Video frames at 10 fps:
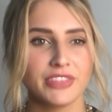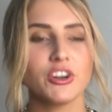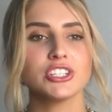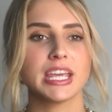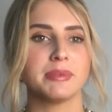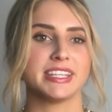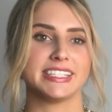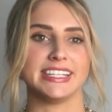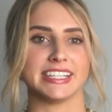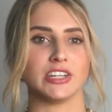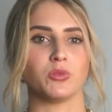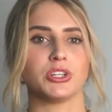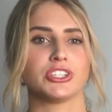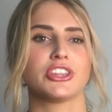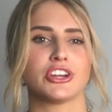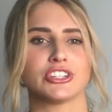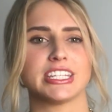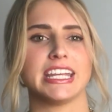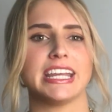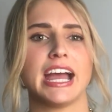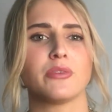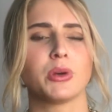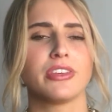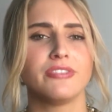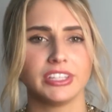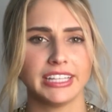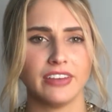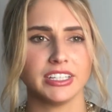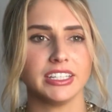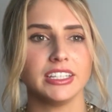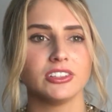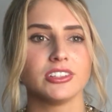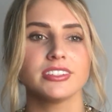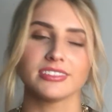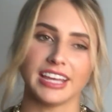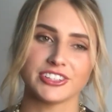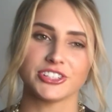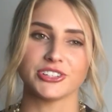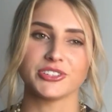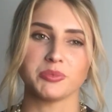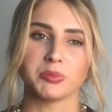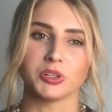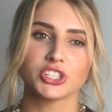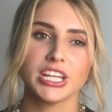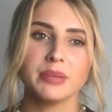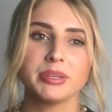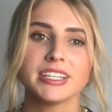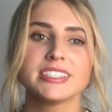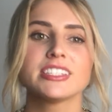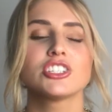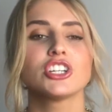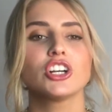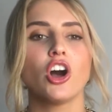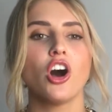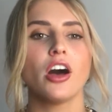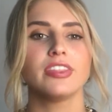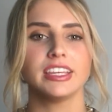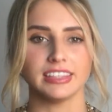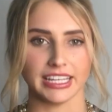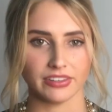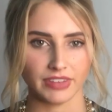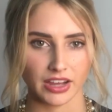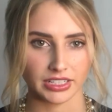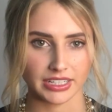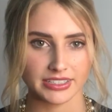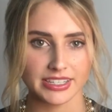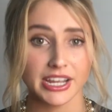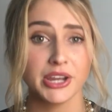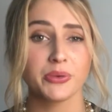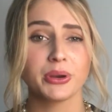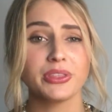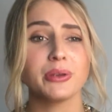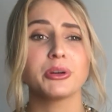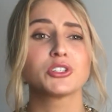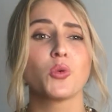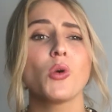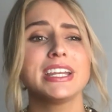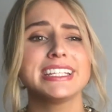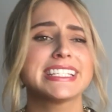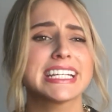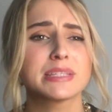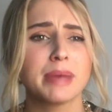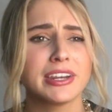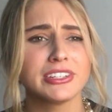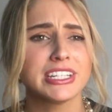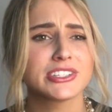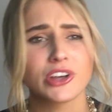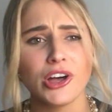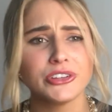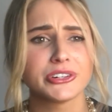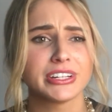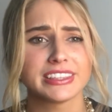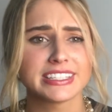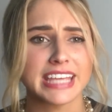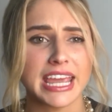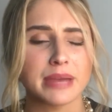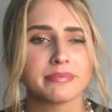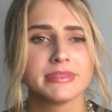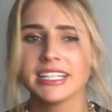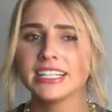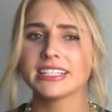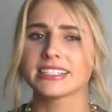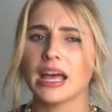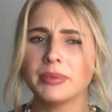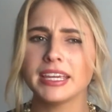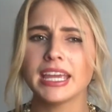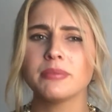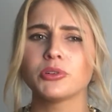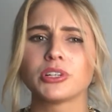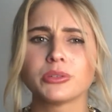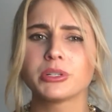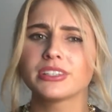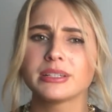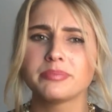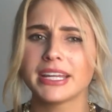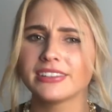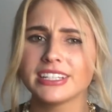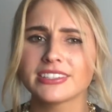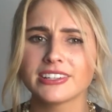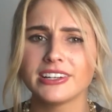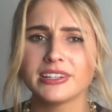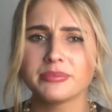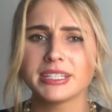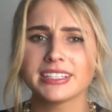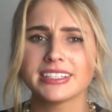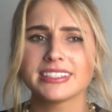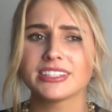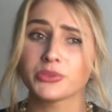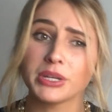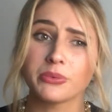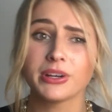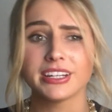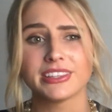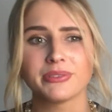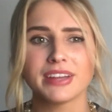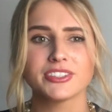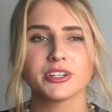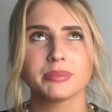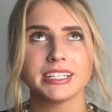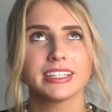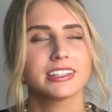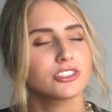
The first game of the season was Thursday night, where the Philadelphia Eagles, last year's Super Bowl champions, took on the Atlanta Falcons, where there were 26 penalties called during this game. Sloppy game, or were the penalties called because it's week 1 and the refs are being